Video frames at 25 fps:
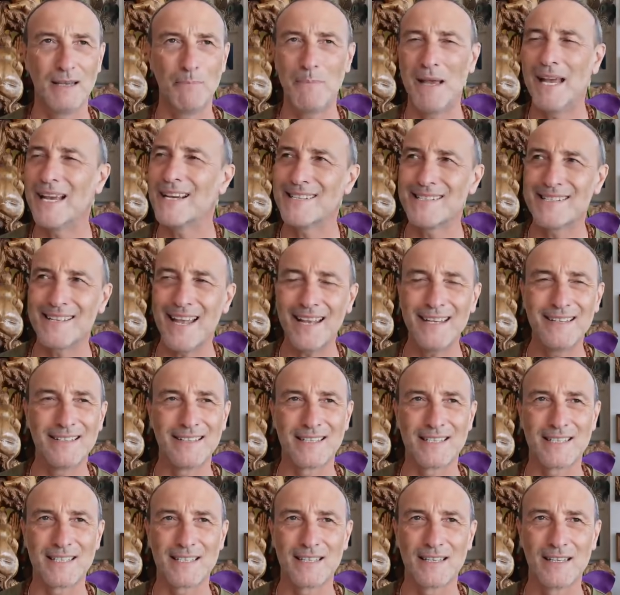It makes
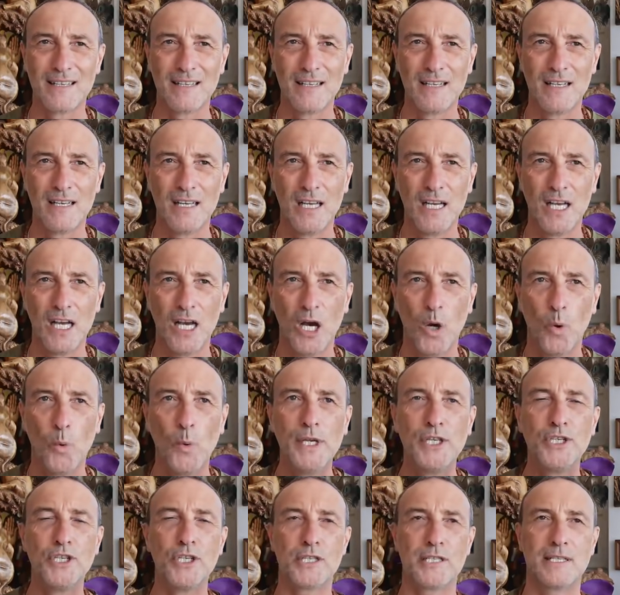sense.
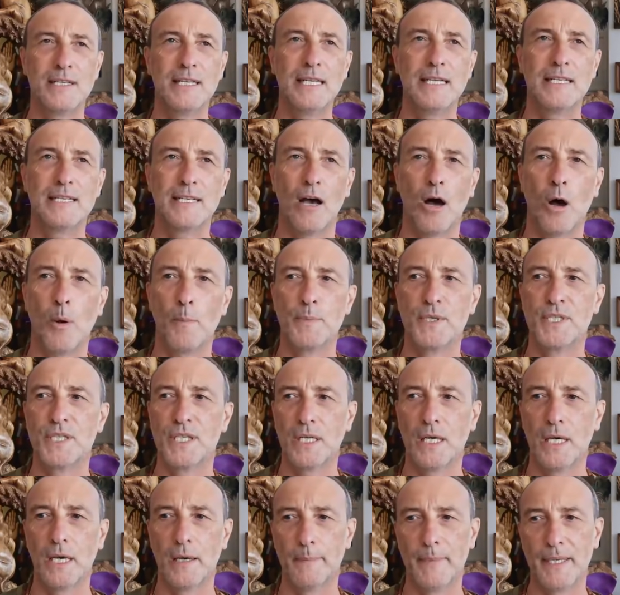We just need to
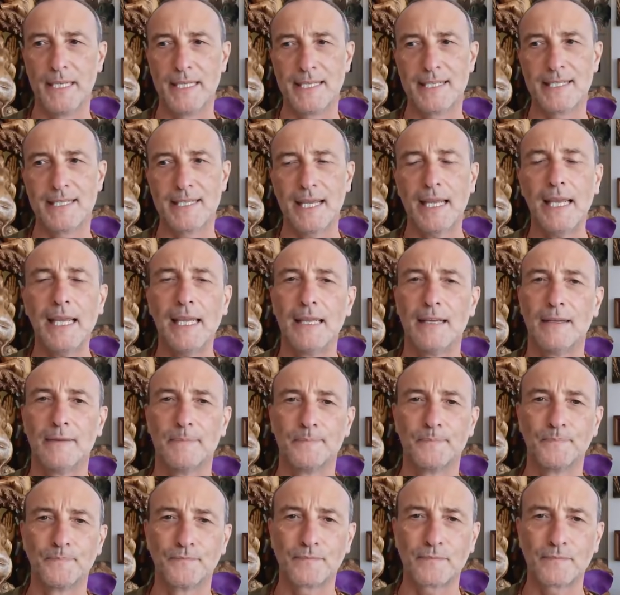observe and see.